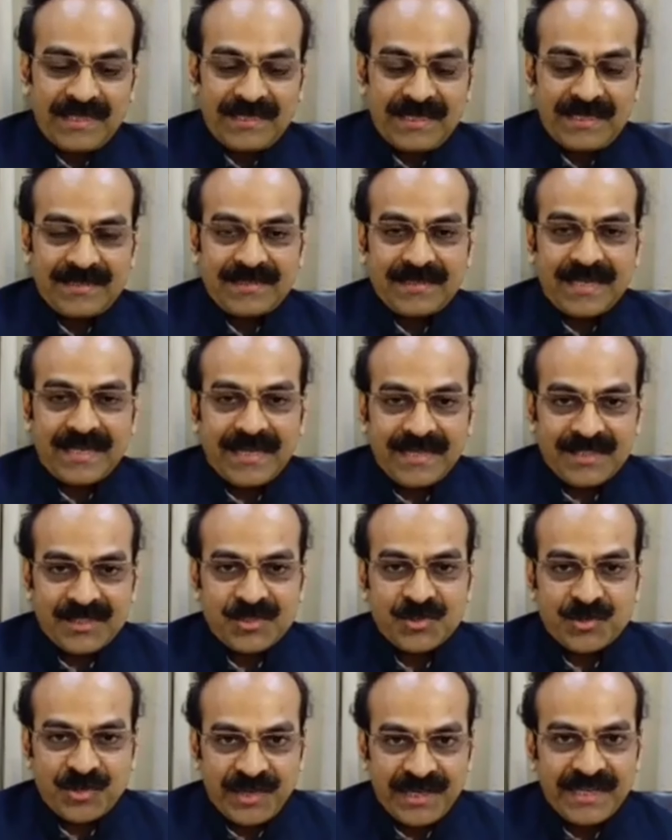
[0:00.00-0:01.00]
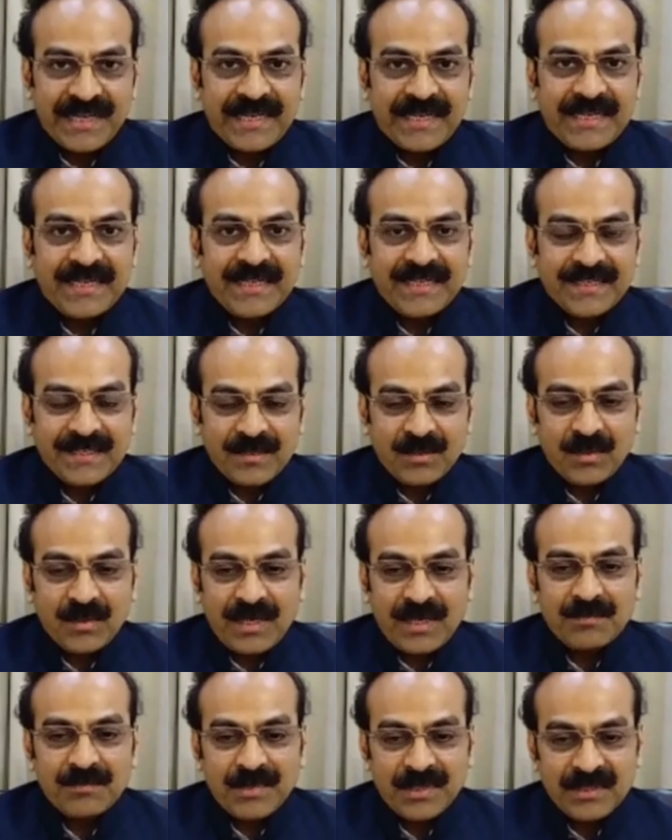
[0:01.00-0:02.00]
tight stringing. Okay,
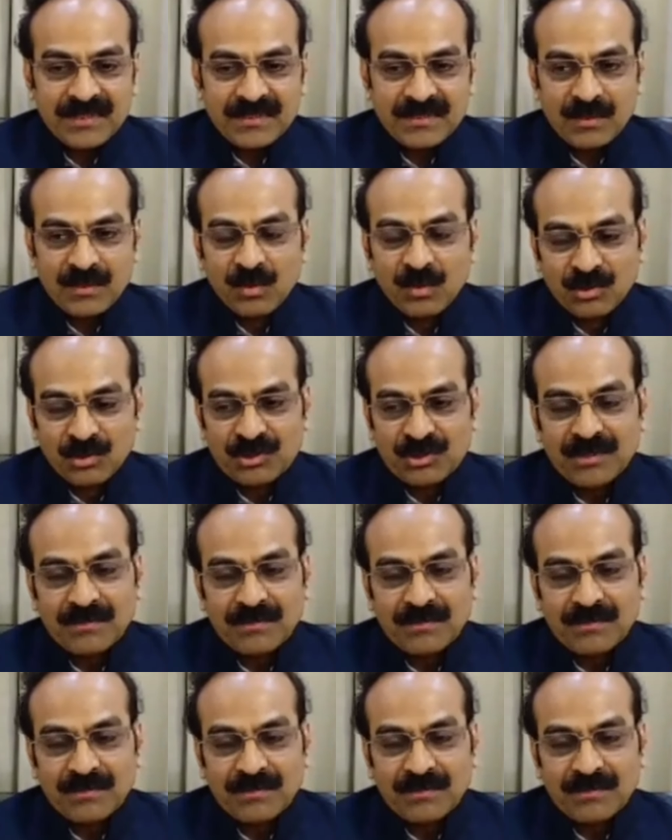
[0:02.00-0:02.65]
pearls yes. lose some